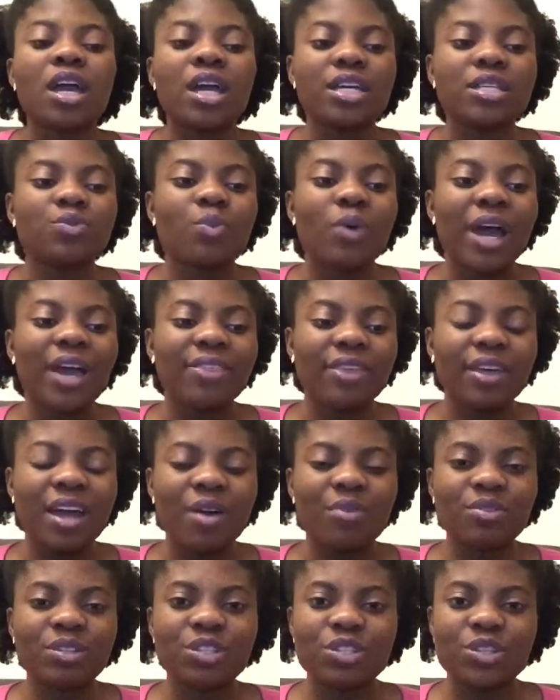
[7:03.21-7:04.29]
Because what I
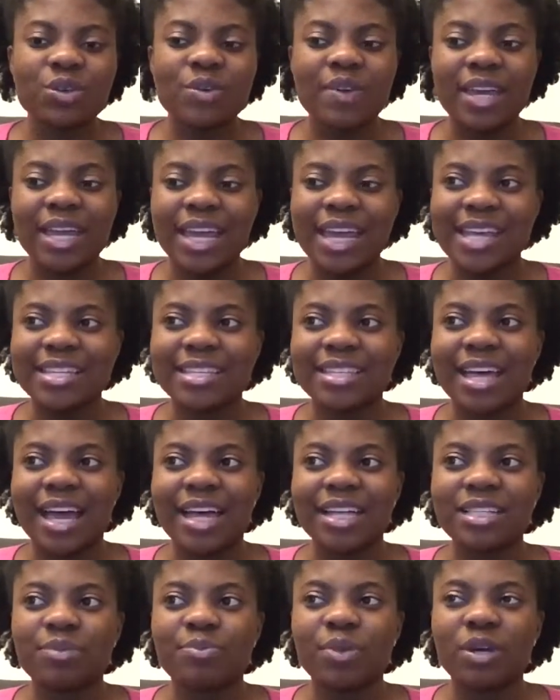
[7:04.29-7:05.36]
think I was doing is
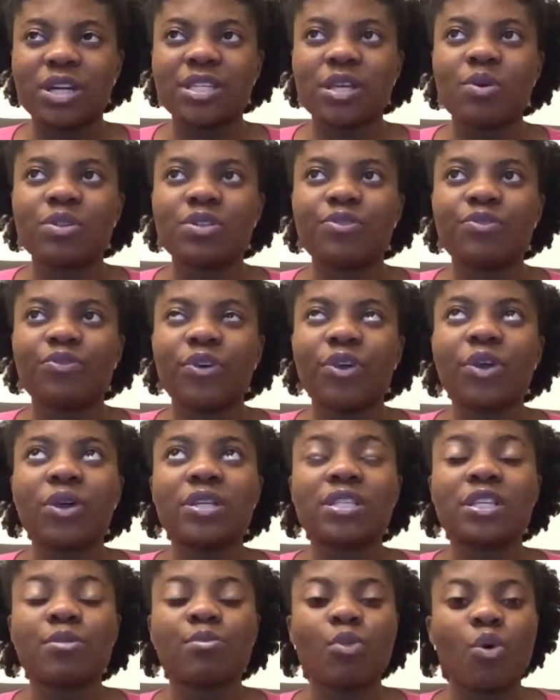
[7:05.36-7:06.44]
that because I was
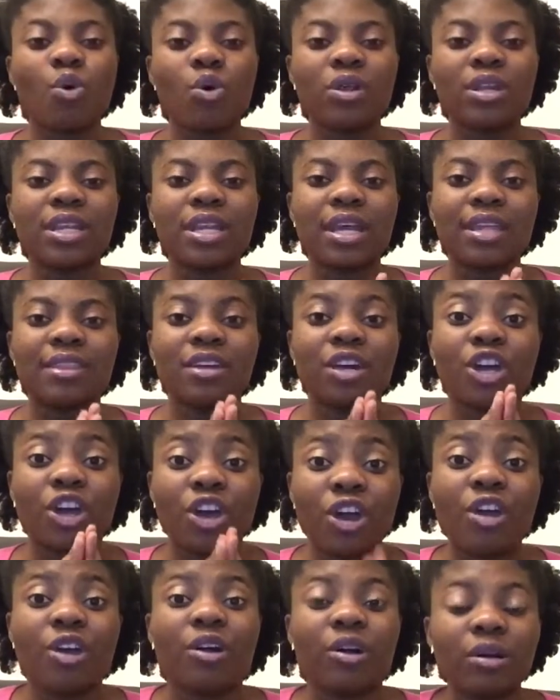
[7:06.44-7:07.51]
focusing more on the
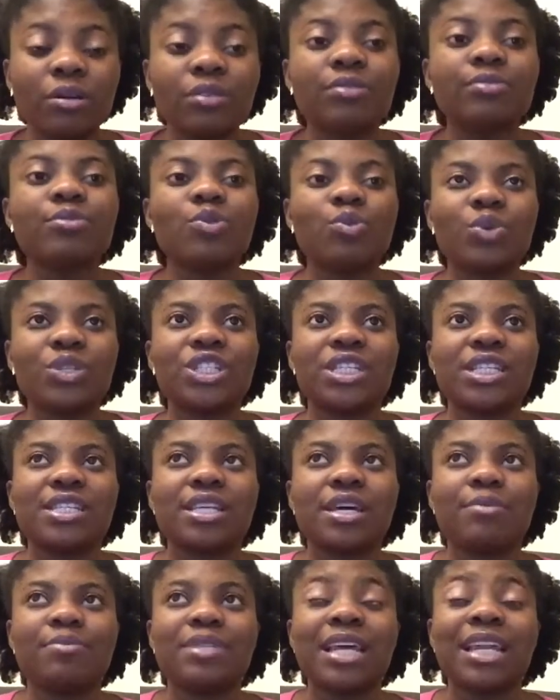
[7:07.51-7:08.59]
girl, which
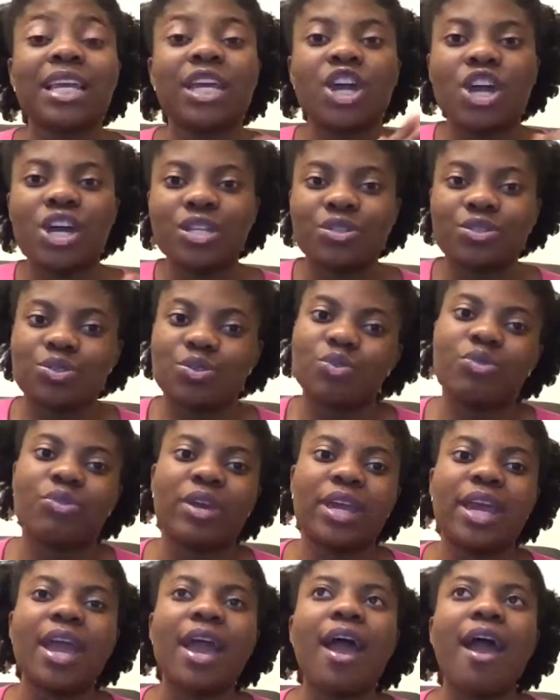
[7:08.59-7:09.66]
is telling her
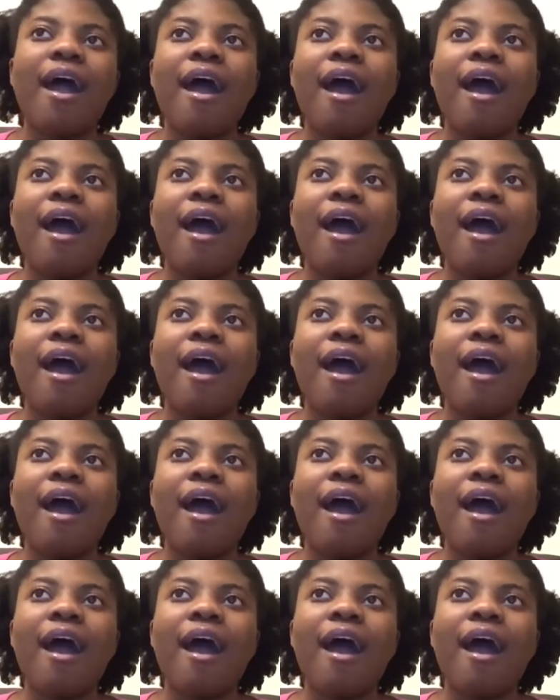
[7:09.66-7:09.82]
story,